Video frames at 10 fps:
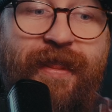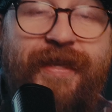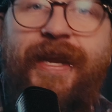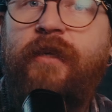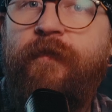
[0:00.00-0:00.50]
the
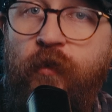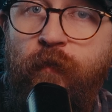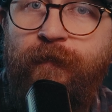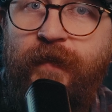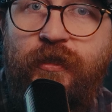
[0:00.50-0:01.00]
next
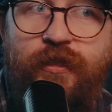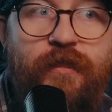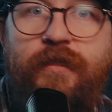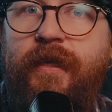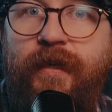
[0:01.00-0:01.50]
few
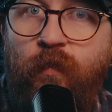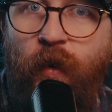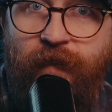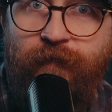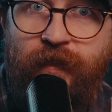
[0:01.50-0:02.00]
features in
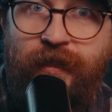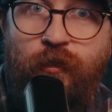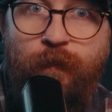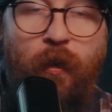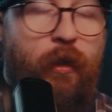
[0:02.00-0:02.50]
Wavelink
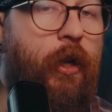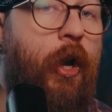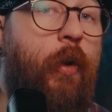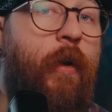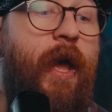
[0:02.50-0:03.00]
2.0
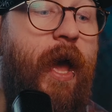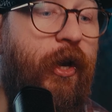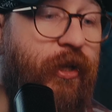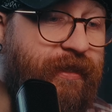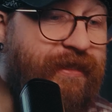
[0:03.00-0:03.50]
are
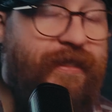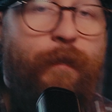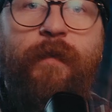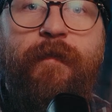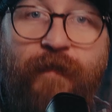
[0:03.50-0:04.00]
going to
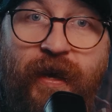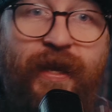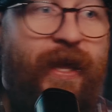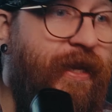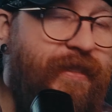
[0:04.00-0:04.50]
simplify
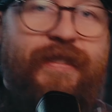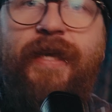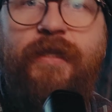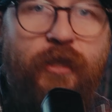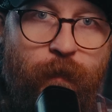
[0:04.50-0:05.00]

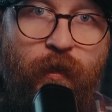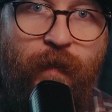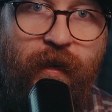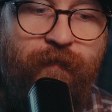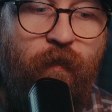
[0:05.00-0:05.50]
setting up your
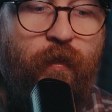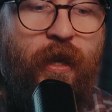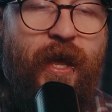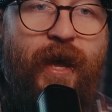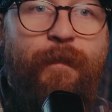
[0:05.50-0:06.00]
microphone
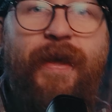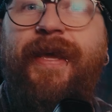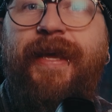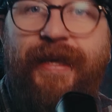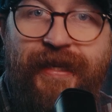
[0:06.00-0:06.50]
and make
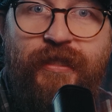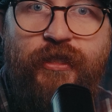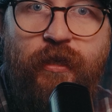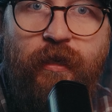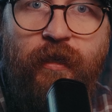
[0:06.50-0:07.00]
it
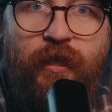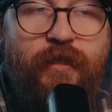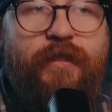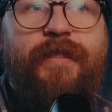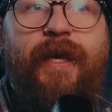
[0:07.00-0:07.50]
easier
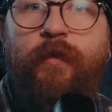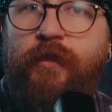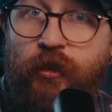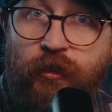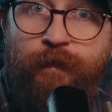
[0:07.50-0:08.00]
to sound as
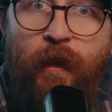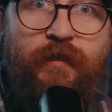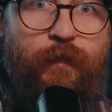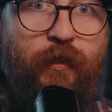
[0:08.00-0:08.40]
good as possible.